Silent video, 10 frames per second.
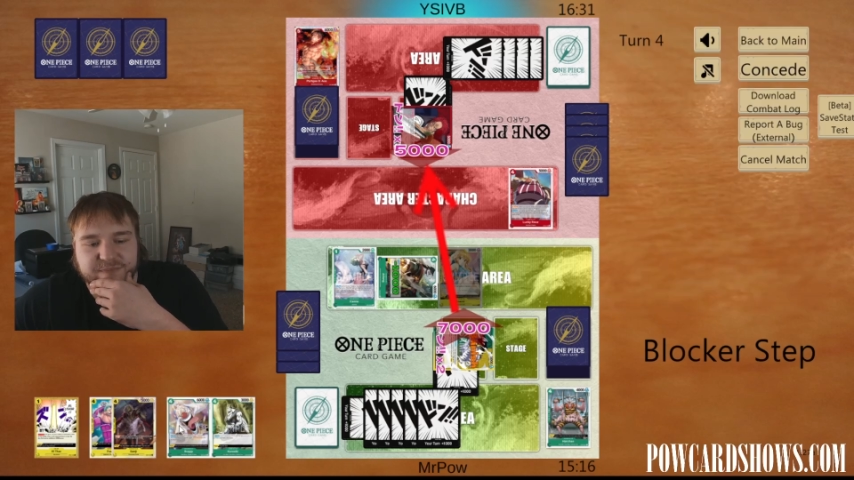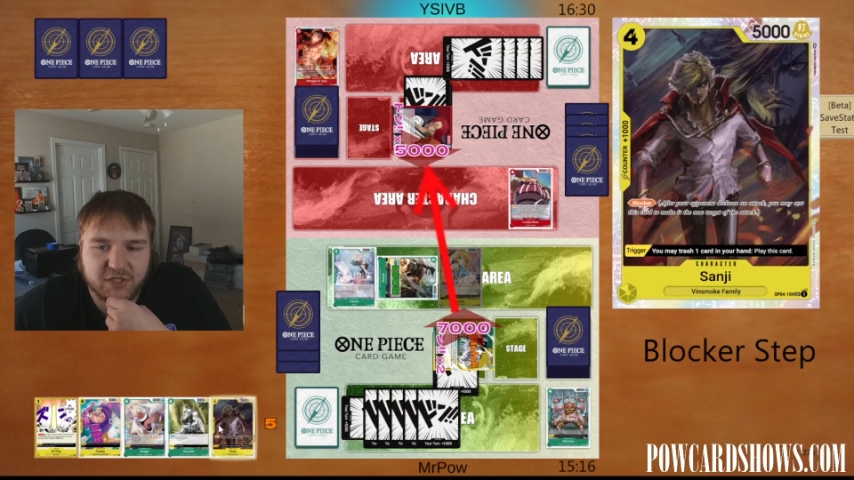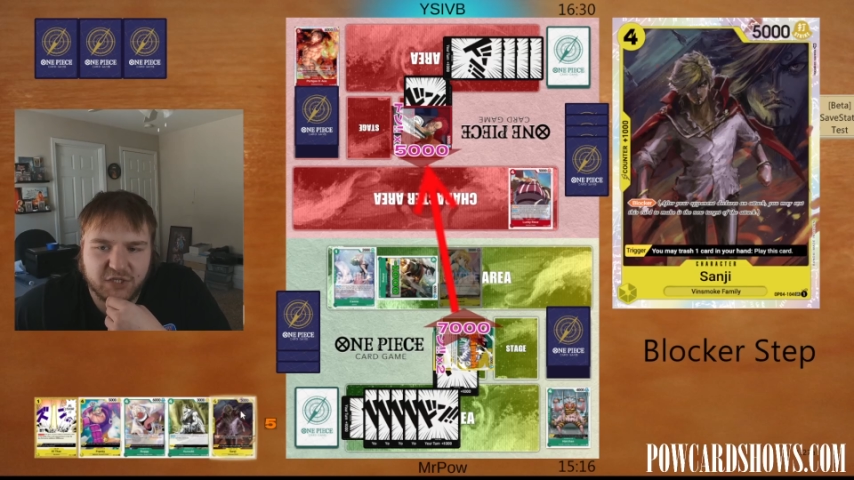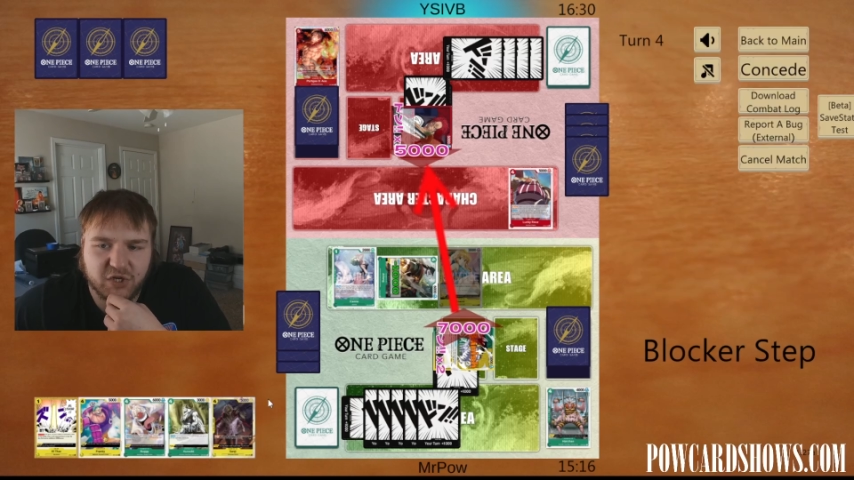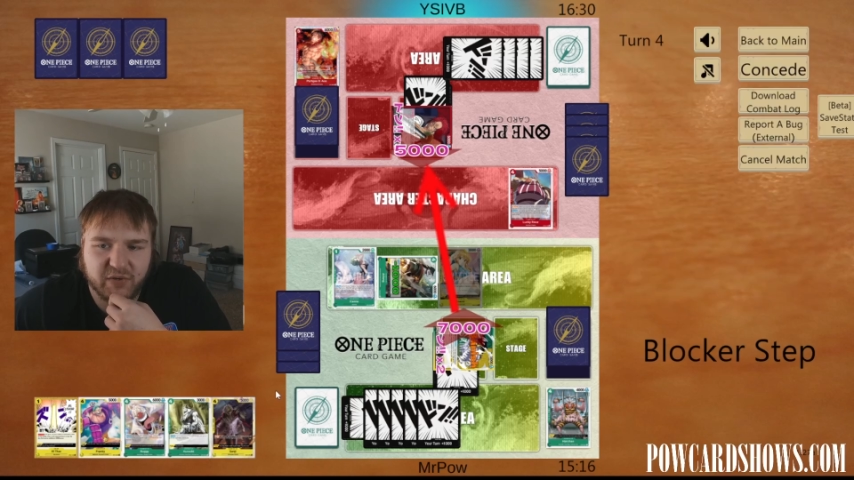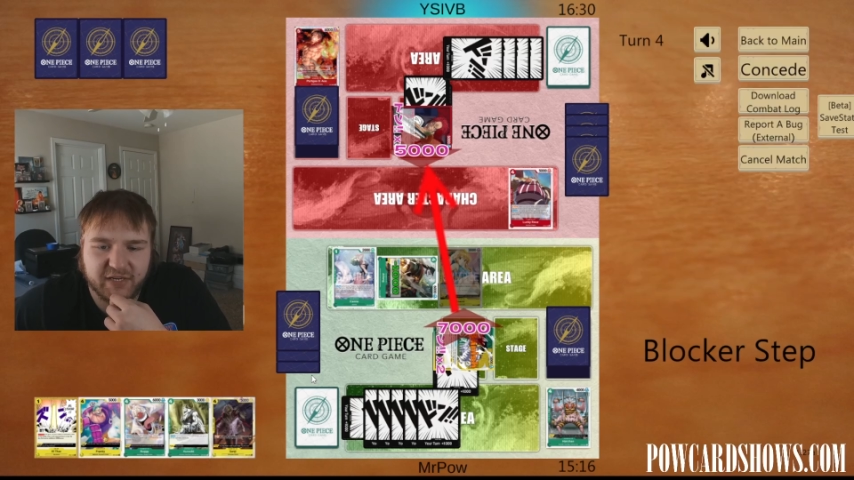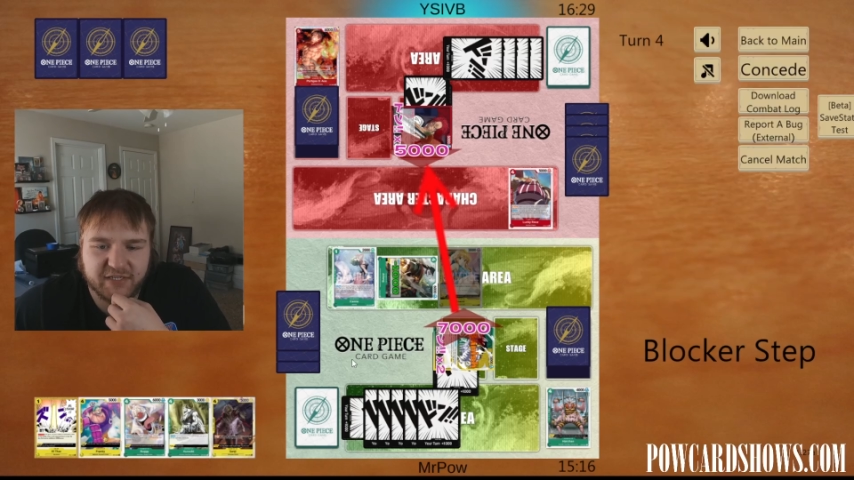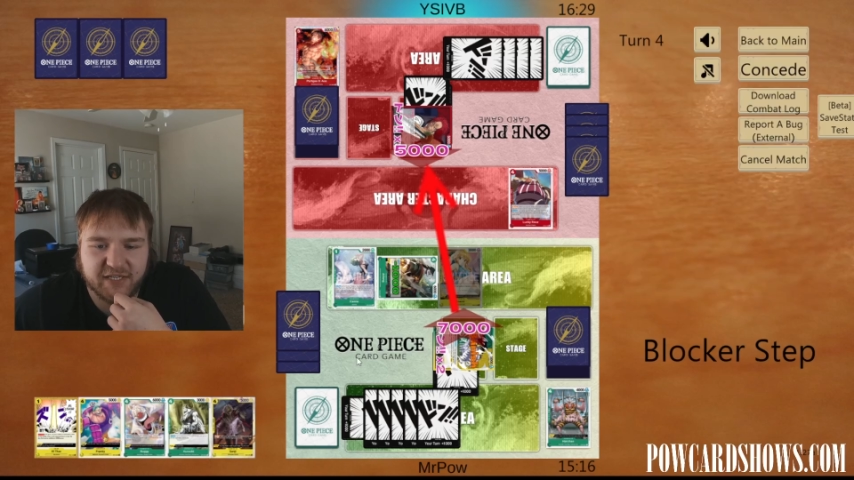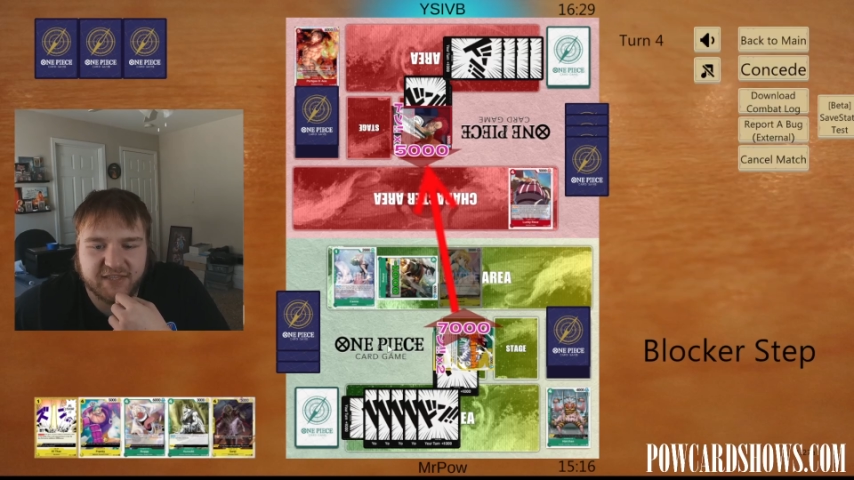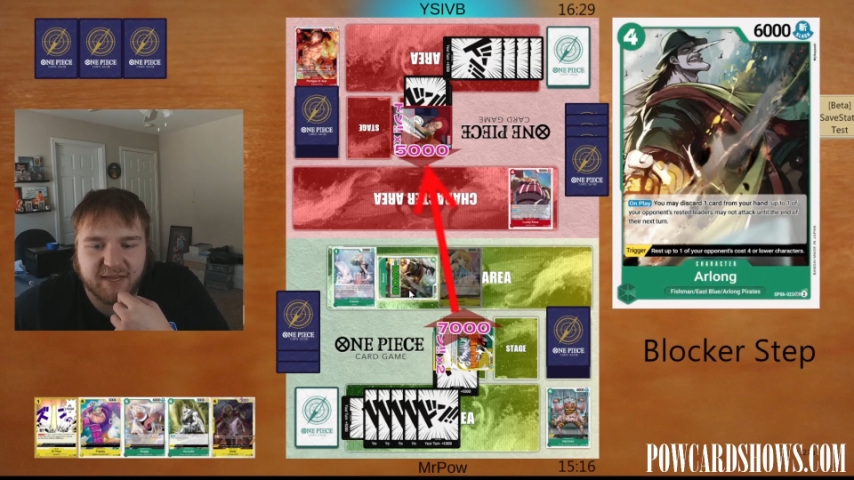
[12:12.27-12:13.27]
to go ahead
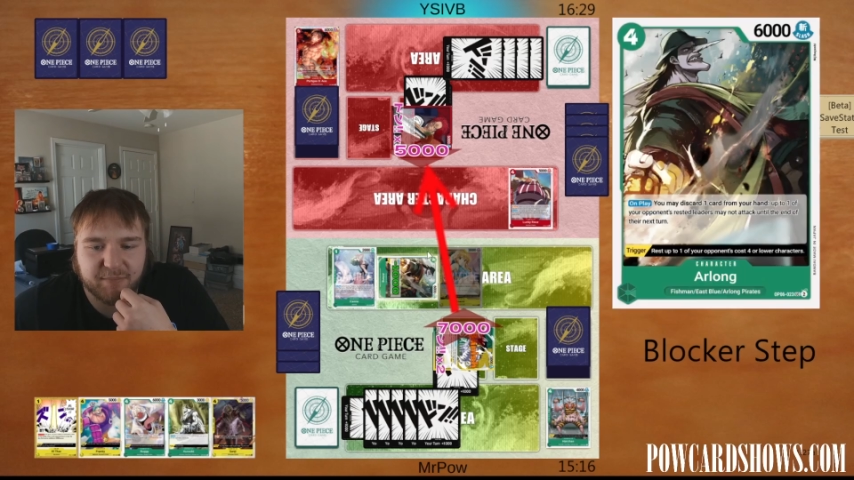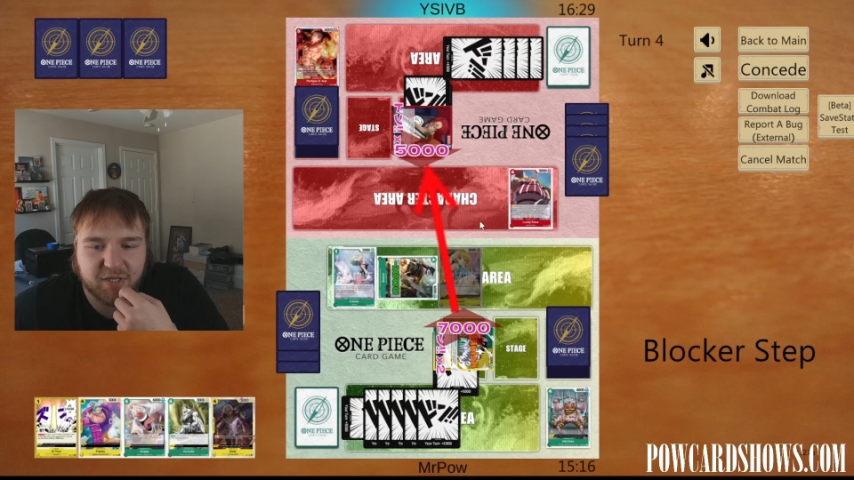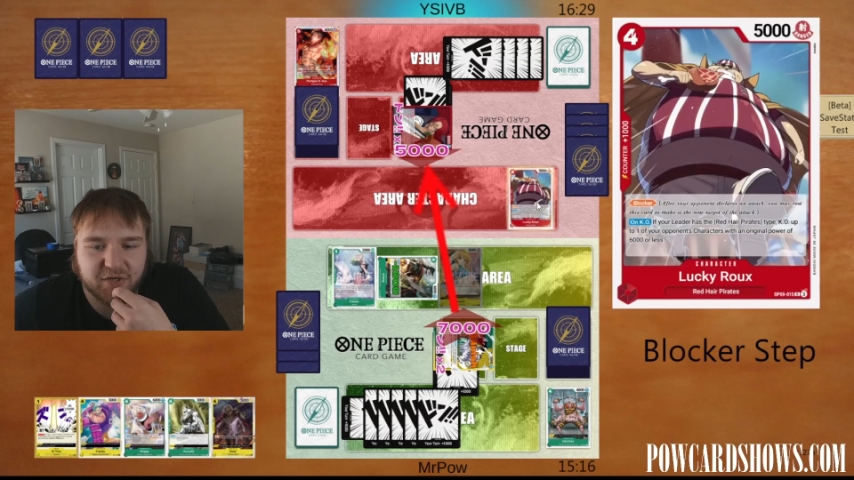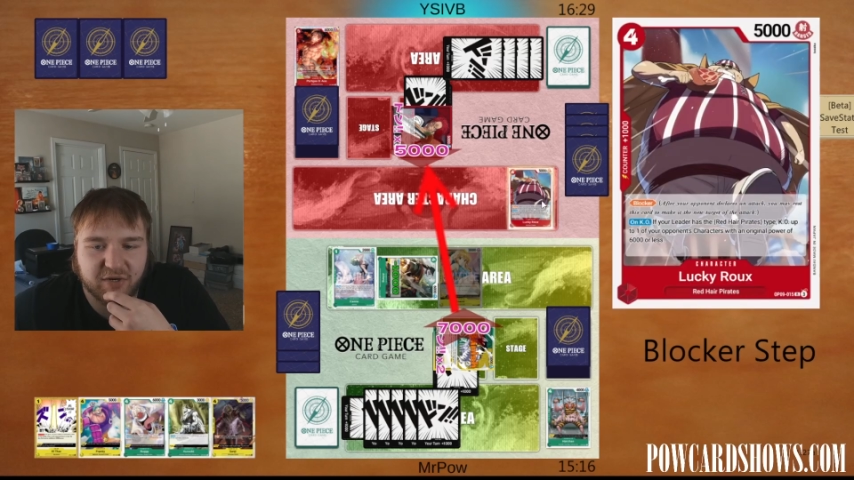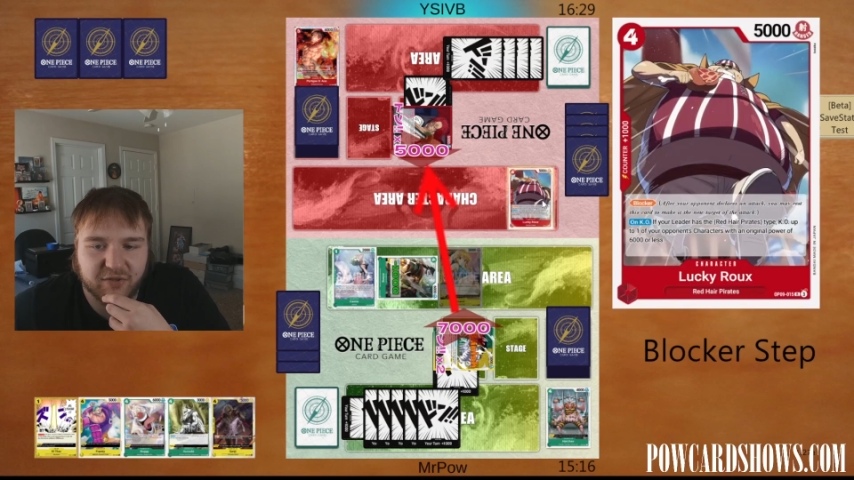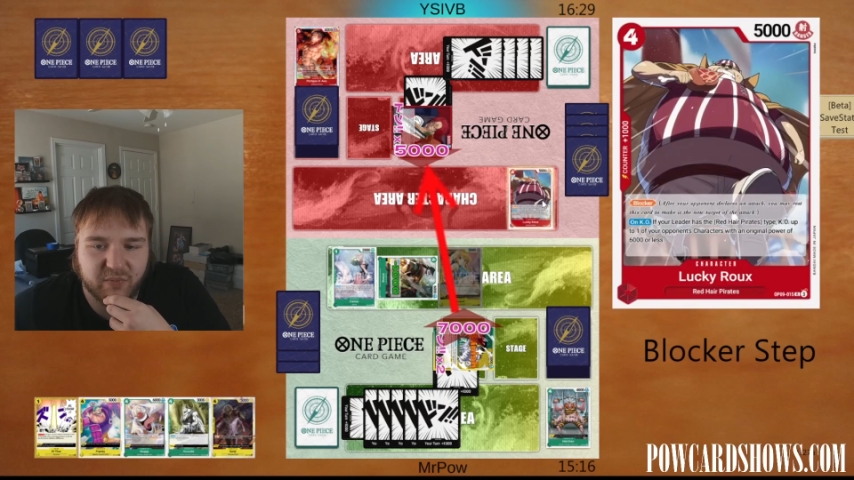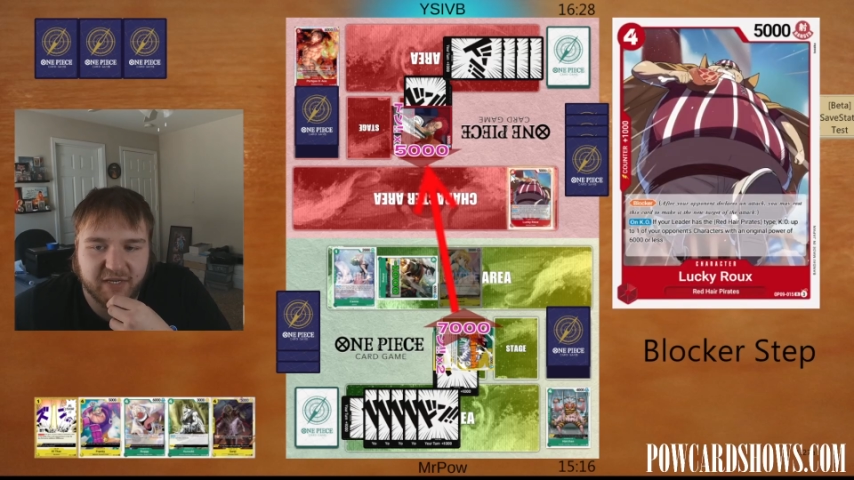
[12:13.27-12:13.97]
and get that blocker out of the way,